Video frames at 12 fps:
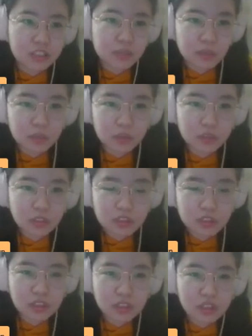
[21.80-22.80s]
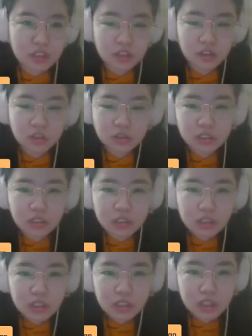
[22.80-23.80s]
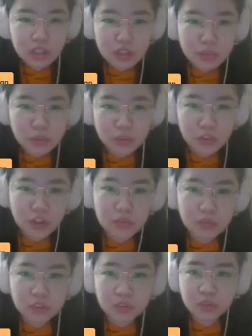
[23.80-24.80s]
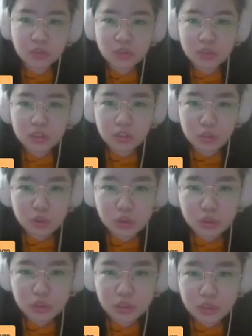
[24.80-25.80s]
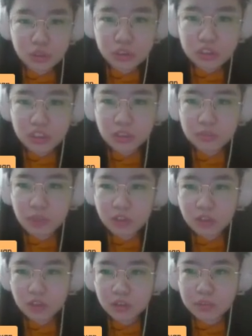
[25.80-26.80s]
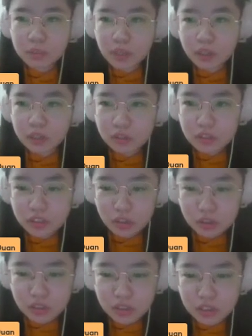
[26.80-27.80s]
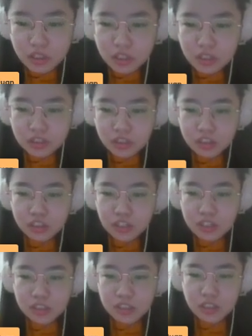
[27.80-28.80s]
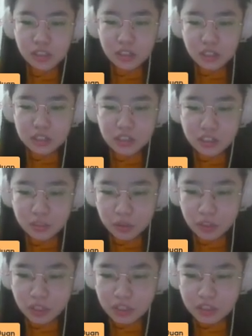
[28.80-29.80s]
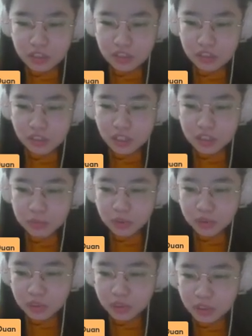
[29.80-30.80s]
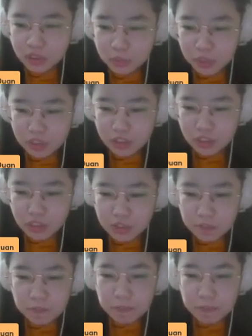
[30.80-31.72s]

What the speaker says: small proteins they encode can perform crucial roles in microbial cells, such as they can stabilize the large protein complexes,